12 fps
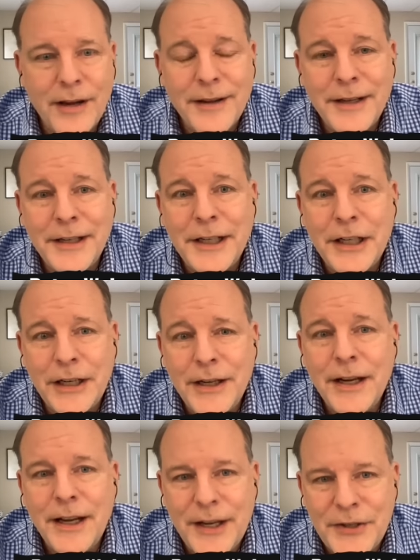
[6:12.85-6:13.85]
Uh,
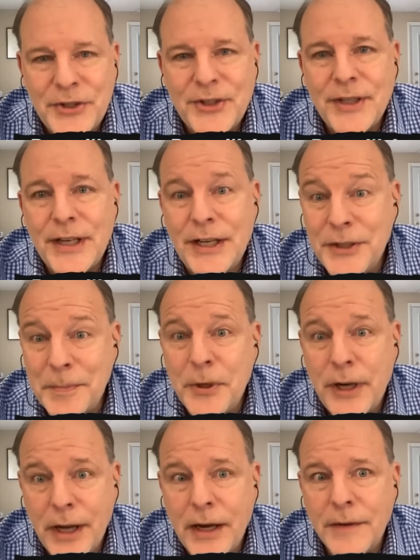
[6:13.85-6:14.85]
it's it's pretty
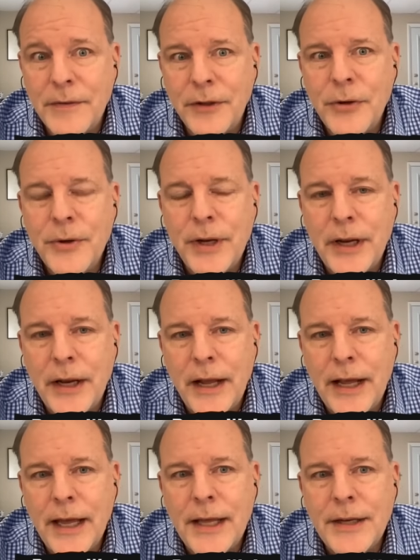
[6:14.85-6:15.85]
convoluted
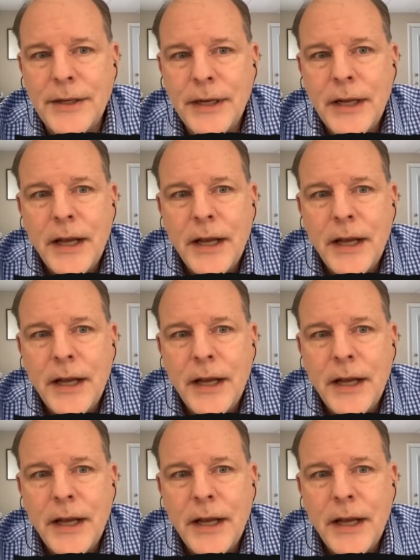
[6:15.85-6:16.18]
and